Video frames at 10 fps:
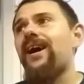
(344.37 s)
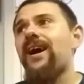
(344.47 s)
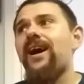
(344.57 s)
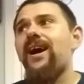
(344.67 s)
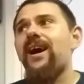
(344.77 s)

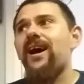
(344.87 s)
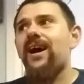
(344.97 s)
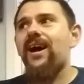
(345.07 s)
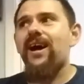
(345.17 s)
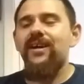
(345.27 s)

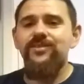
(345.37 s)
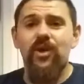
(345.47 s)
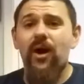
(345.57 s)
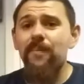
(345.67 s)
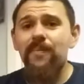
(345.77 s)

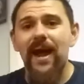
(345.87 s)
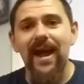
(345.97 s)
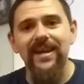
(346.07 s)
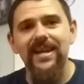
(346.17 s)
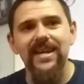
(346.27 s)
Tom
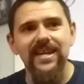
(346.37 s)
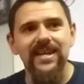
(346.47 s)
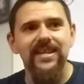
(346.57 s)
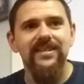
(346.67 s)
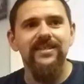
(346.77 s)

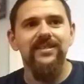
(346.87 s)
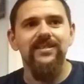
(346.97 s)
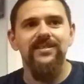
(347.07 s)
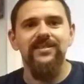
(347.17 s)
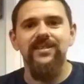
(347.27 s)
Petty,
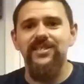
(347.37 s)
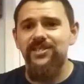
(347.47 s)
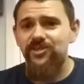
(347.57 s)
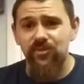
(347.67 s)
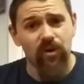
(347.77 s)

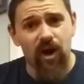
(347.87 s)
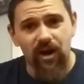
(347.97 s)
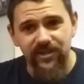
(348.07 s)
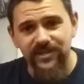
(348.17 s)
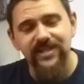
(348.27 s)
Listen to Her
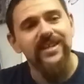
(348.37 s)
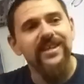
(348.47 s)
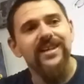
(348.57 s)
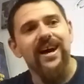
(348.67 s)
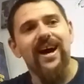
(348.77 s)
Heart.
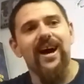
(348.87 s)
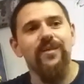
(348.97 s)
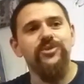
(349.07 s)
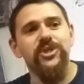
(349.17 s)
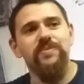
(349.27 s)

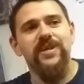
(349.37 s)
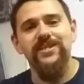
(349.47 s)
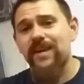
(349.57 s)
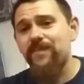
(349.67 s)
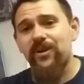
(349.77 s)
Just
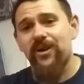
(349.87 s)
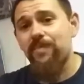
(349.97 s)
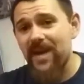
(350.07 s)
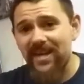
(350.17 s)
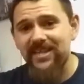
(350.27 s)
because I've been on
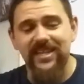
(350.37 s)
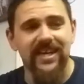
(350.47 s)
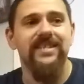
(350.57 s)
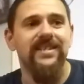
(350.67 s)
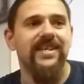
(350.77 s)
a Petty
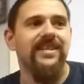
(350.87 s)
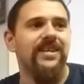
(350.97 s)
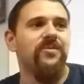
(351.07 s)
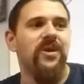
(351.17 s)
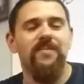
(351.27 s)
kick
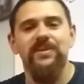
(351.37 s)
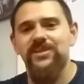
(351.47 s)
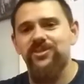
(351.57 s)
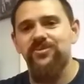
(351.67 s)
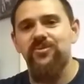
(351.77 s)
lately where I've been
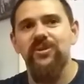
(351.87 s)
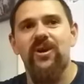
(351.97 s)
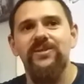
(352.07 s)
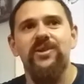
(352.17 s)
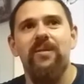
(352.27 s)
listening to a
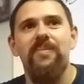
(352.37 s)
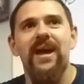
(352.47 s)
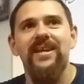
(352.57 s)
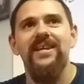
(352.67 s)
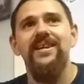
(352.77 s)
lot of Tom
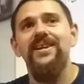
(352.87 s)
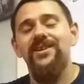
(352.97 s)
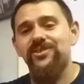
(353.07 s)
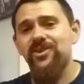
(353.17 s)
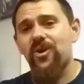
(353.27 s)
Petty.
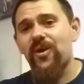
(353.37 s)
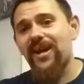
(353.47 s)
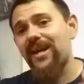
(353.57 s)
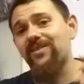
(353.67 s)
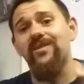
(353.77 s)

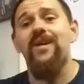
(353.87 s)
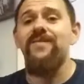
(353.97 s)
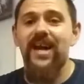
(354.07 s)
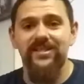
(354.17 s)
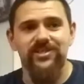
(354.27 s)
And I
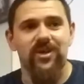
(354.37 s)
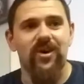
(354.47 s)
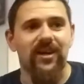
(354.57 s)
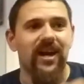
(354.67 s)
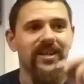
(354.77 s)
love that
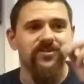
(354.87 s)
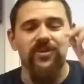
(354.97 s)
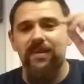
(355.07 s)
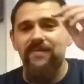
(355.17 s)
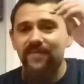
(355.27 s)
song. That's
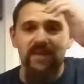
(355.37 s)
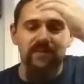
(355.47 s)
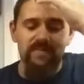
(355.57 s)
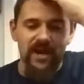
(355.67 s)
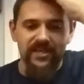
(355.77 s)
one of my
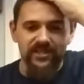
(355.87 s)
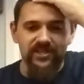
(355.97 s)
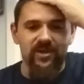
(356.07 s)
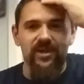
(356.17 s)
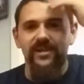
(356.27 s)
favorite Petty
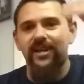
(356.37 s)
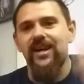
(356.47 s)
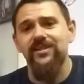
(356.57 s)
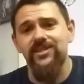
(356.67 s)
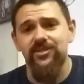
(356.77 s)
songs,
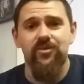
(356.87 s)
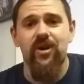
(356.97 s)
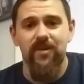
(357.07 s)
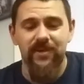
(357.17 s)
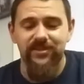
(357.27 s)
Listen to Her
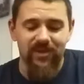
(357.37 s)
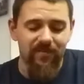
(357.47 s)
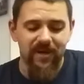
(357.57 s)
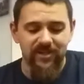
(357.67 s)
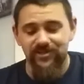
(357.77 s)
Heart by
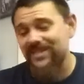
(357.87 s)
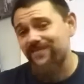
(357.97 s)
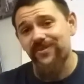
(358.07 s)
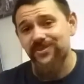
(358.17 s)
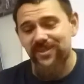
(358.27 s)
Tom Petty. So
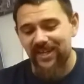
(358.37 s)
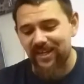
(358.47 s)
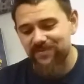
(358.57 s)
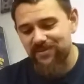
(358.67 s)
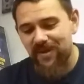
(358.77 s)
that's the first song
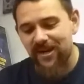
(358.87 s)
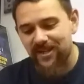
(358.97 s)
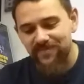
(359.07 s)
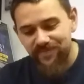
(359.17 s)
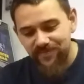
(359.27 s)
that comes to my
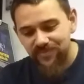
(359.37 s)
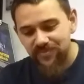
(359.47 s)
head.